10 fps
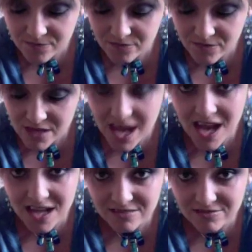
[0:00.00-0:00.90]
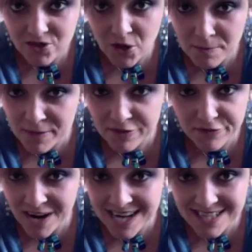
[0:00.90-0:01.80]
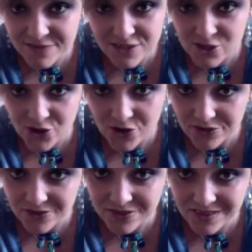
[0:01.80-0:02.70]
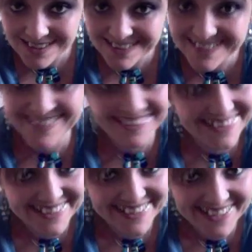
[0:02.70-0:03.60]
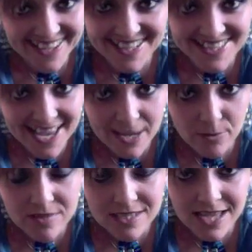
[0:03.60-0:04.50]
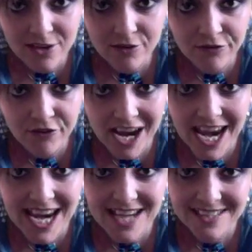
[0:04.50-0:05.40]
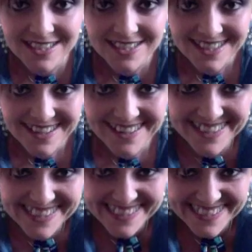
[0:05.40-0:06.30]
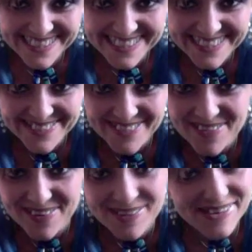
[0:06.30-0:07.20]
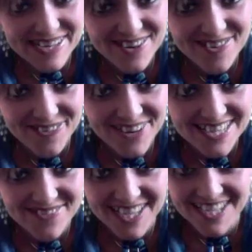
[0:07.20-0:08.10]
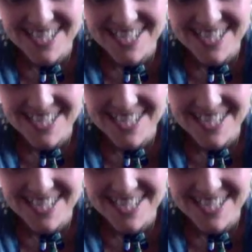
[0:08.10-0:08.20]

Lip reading: yeah, don't be afraid of the truth. Like they say, it will set you free. Maybe we are afraid of that,